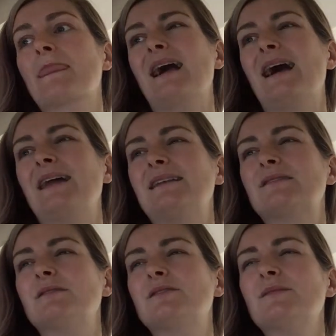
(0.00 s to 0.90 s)
it's
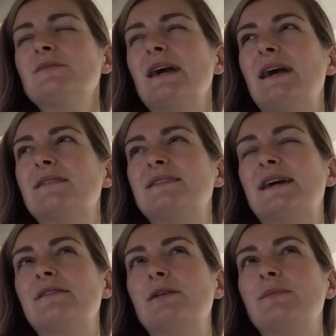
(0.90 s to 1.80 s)
sometimes a
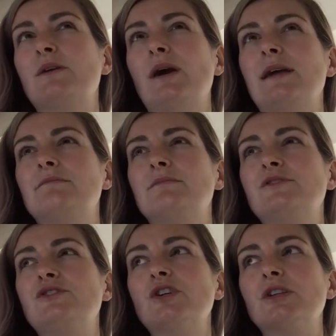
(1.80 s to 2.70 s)
diary can be quite
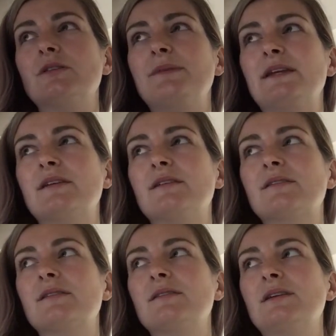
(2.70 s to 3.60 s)
dull because,
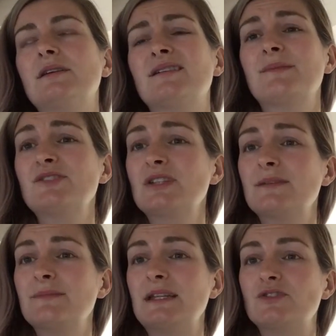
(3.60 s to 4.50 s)
especially at the
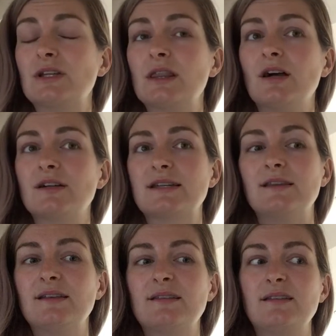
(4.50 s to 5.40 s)
minute during lockdown,
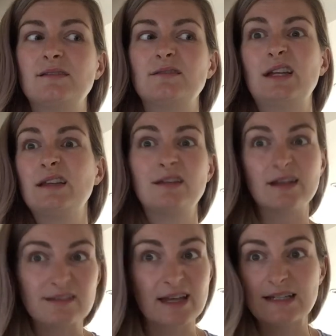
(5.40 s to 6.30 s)
unless anything
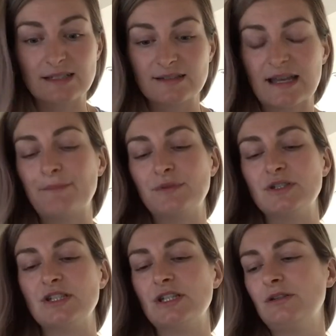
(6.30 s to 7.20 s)
exciting has happened
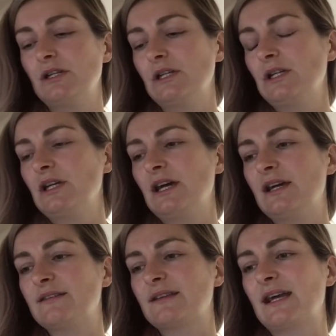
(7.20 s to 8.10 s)
to you,
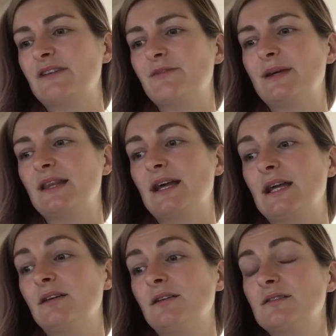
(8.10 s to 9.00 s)
it's kind of a bit like,
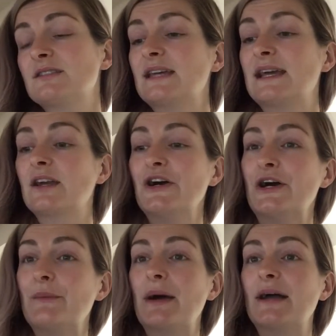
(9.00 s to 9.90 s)
oh, today I got
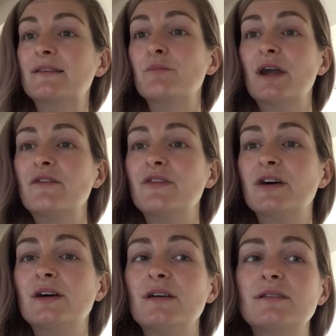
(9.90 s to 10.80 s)
up, I had some
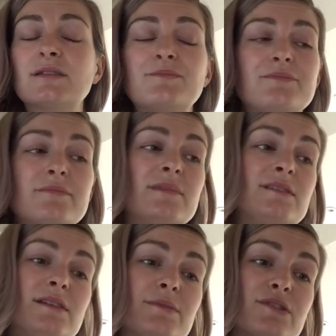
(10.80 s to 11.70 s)
breakfast,
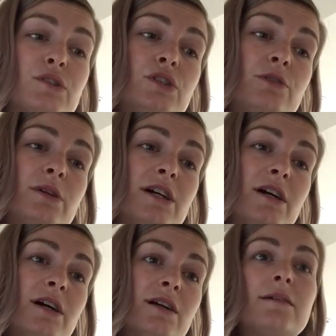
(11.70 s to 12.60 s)
did my
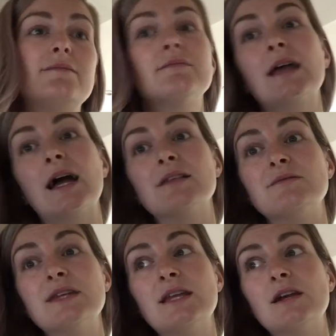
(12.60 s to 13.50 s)
schoolwork, had some
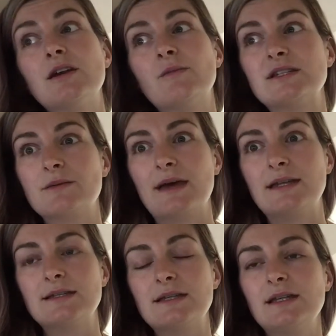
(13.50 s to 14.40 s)
dinner and went to
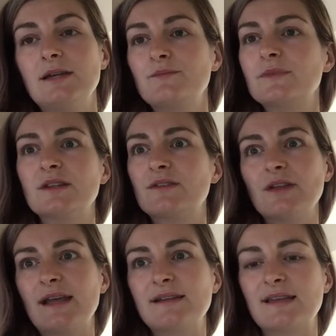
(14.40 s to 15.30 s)
bed. It's not
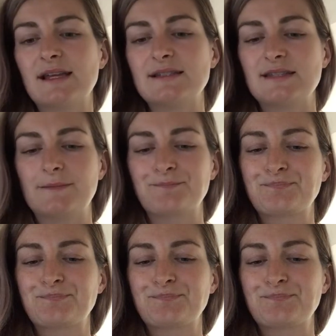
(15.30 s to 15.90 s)
that exciting.